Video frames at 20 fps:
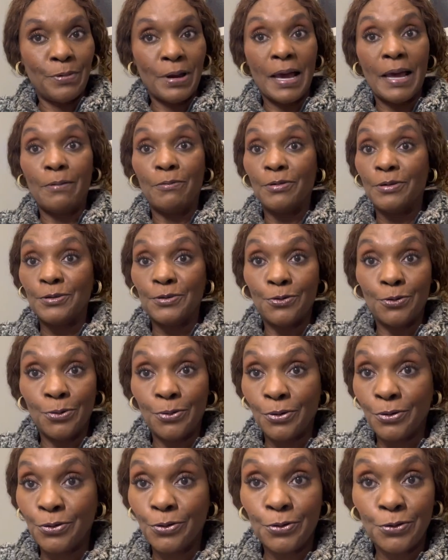I was
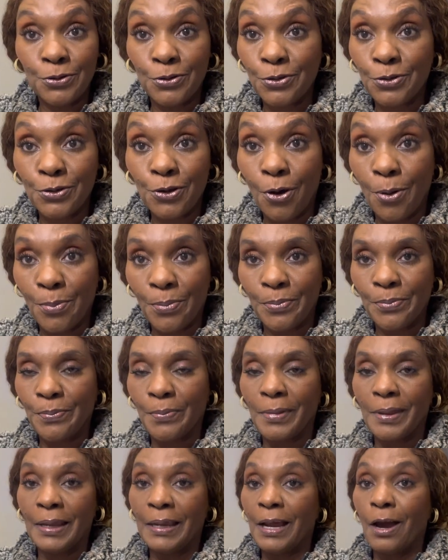told to stop,
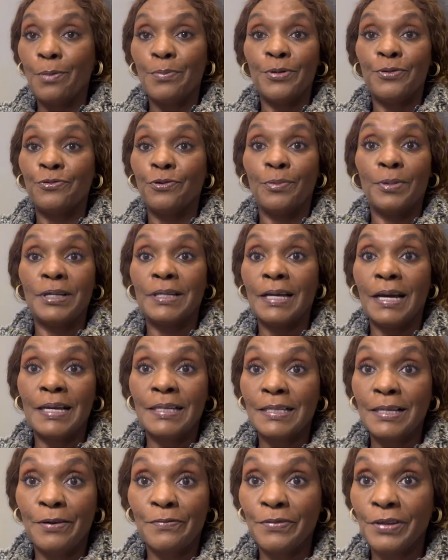that I'll be
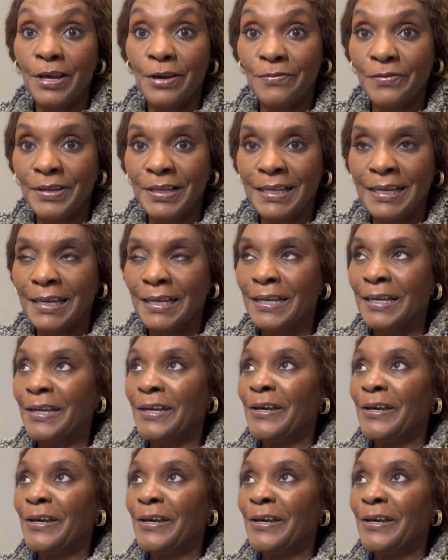traumatized after everything.